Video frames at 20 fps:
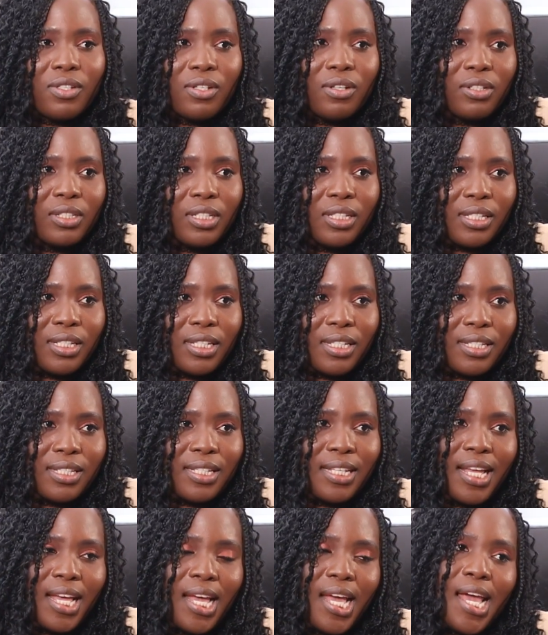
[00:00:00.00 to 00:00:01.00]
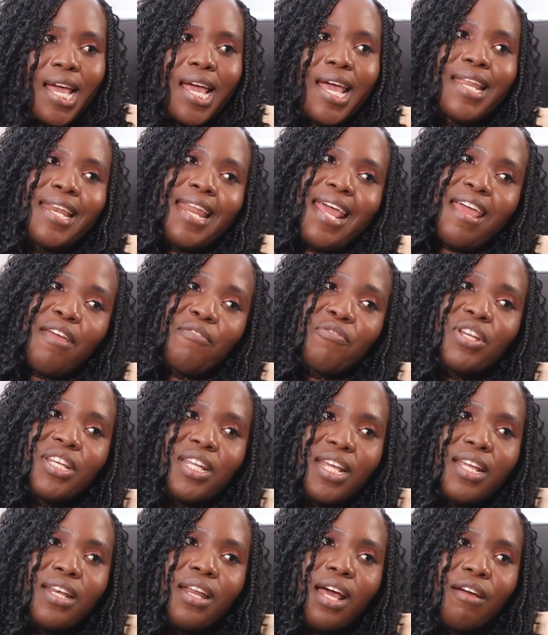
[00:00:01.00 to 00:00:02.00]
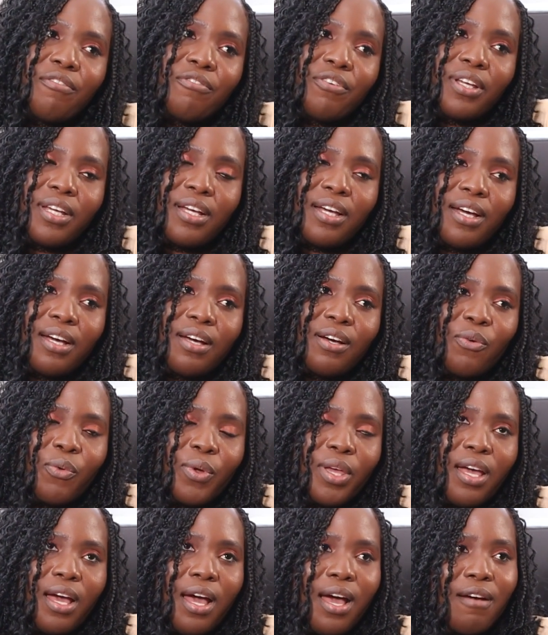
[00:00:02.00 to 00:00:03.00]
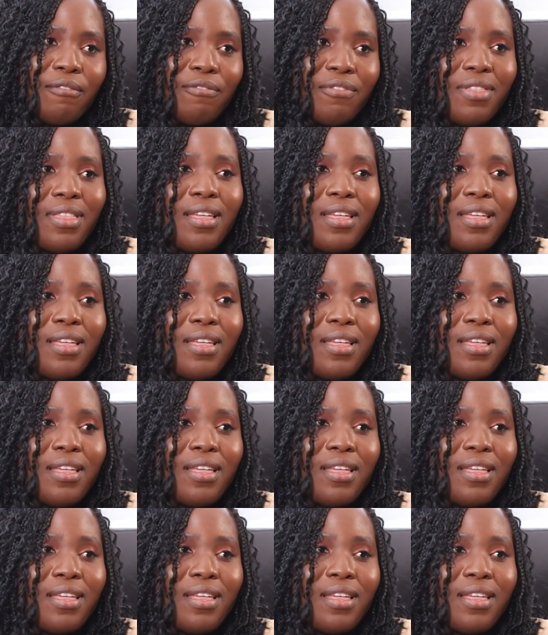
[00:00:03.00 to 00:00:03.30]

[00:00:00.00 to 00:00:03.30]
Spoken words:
cell disease, and every day in Africa we have